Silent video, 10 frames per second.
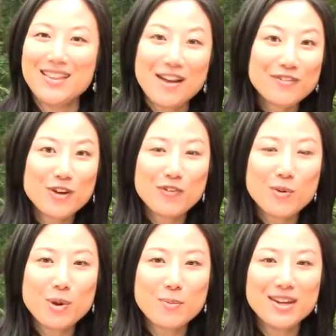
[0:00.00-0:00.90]

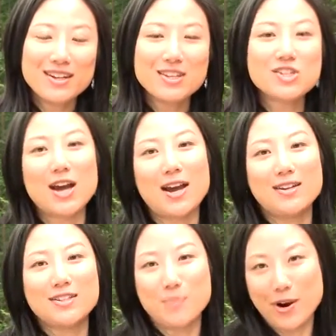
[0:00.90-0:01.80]
leftover women in
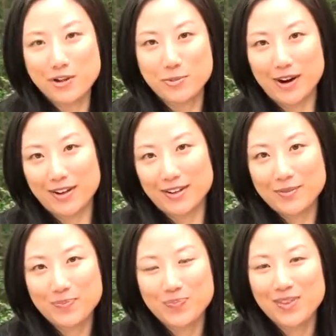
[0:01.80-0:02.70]
China's marriage market.